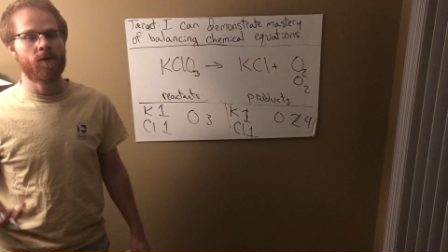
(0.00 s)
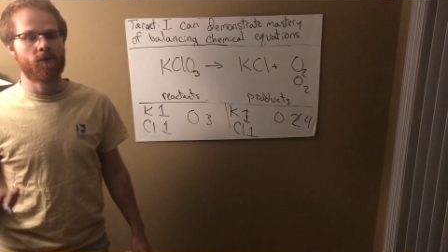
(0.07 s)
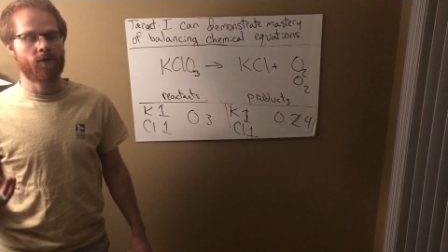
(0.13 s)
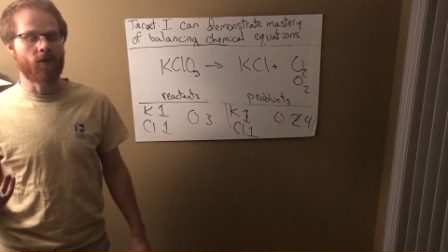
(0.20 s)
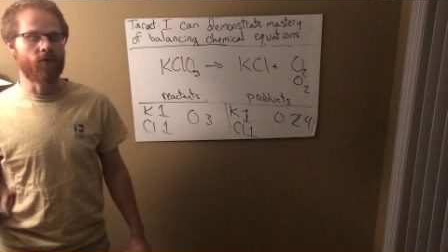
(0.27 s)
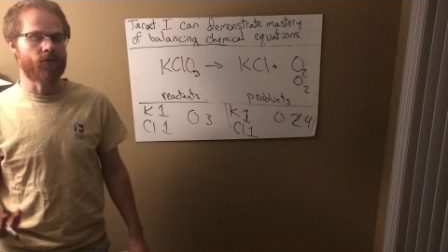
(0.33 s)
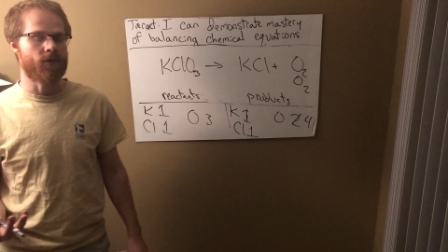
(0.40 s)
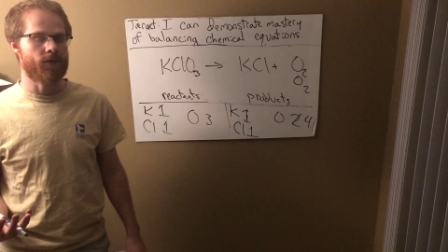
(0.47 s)

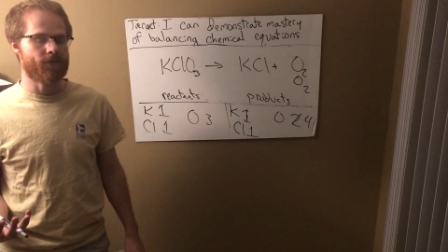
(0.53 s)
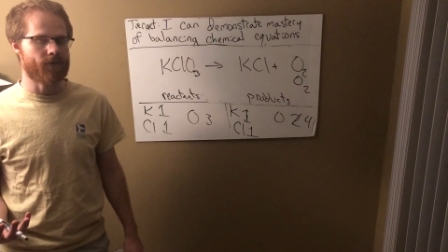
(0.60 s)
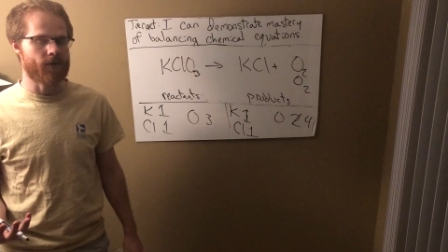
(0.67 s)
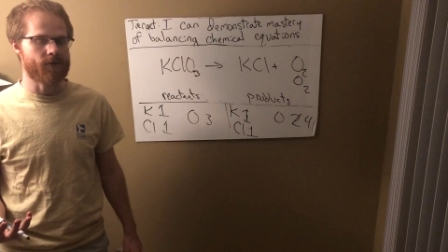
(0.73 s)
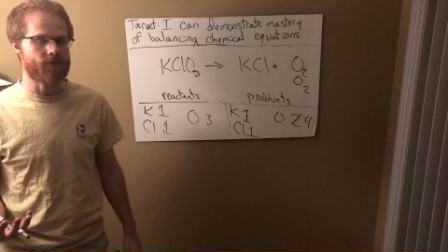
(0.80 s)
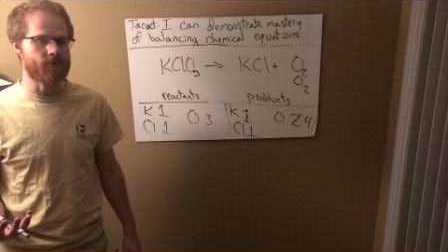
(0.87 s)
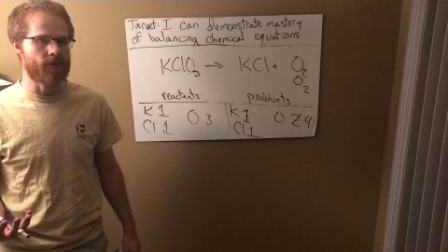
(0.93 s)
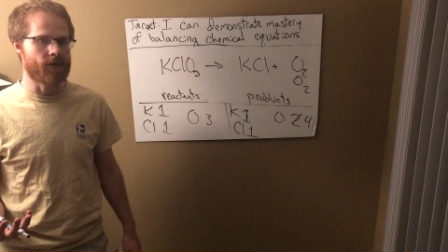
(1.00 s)
Don't get
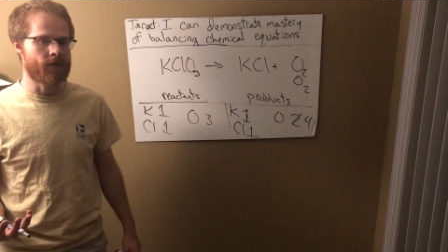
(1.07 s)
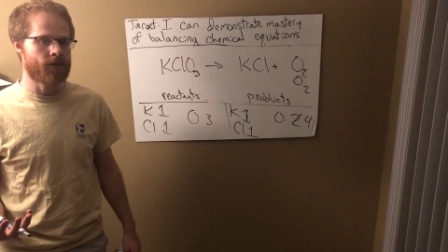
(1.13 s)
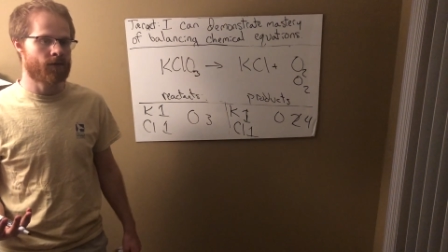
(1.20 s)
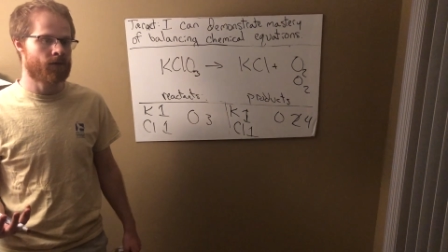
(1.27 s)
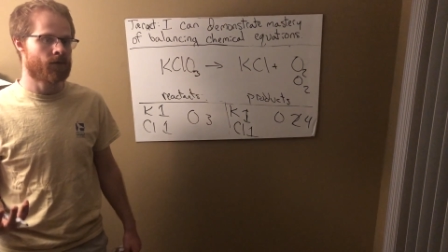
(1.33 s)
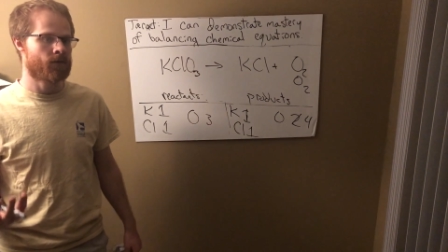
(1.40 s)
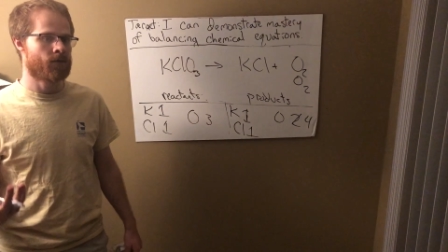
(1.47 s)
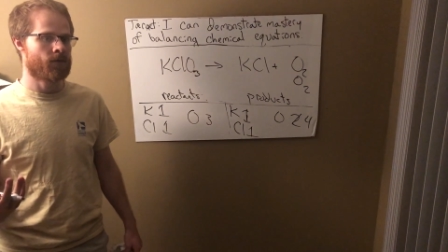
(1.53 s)
frustrated,
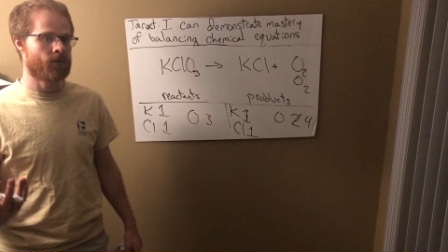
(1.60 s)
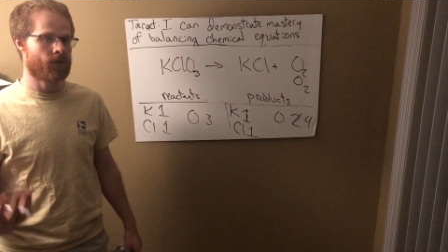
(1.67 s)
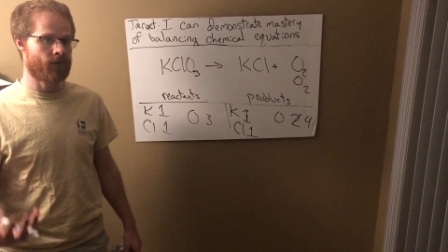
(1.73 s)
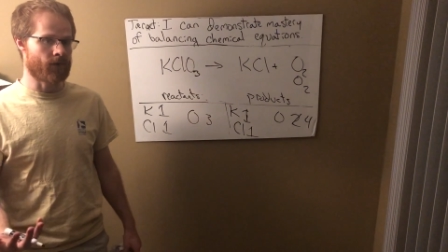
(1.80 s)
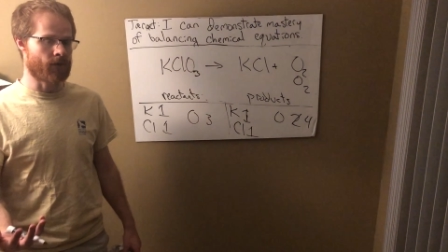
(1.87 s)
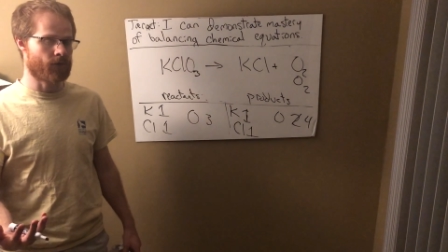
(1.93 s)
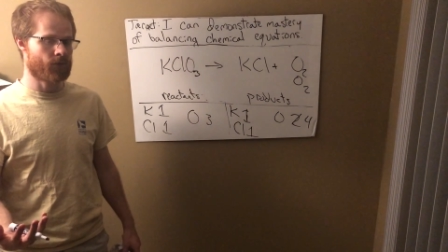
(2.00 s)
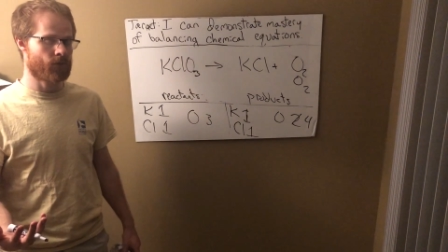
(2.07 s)

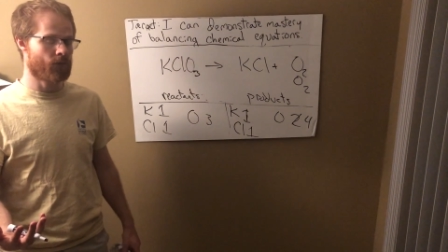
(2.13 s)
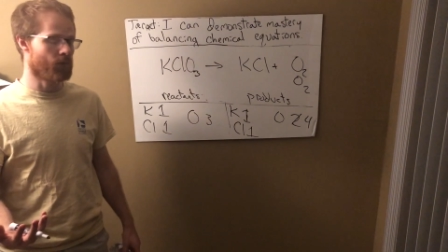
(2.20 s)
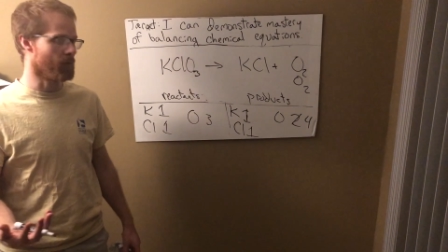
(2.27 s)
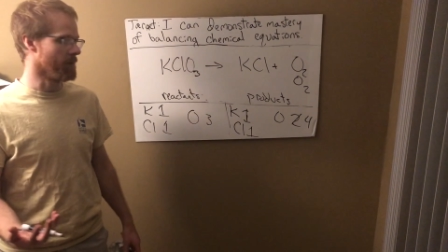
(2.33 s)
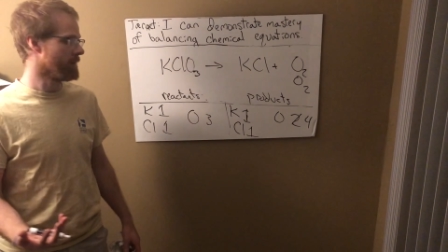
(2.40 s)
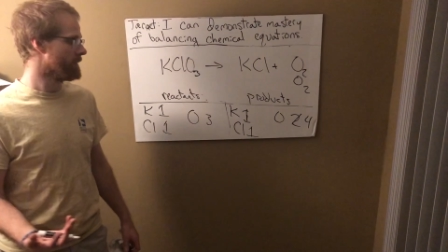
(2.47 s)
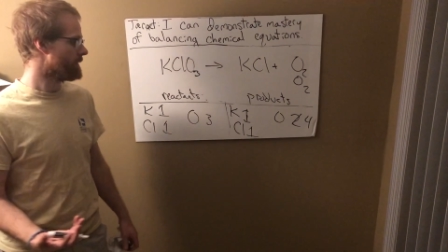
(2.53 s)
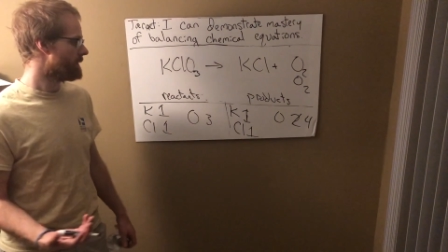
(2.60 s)
think through
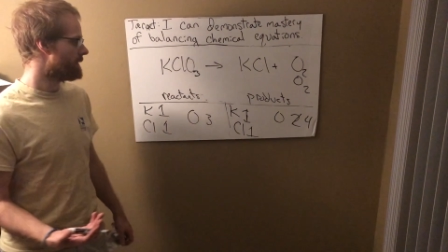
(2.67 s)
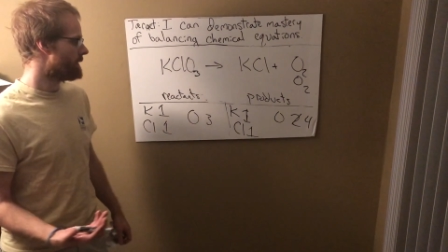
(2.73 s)
it.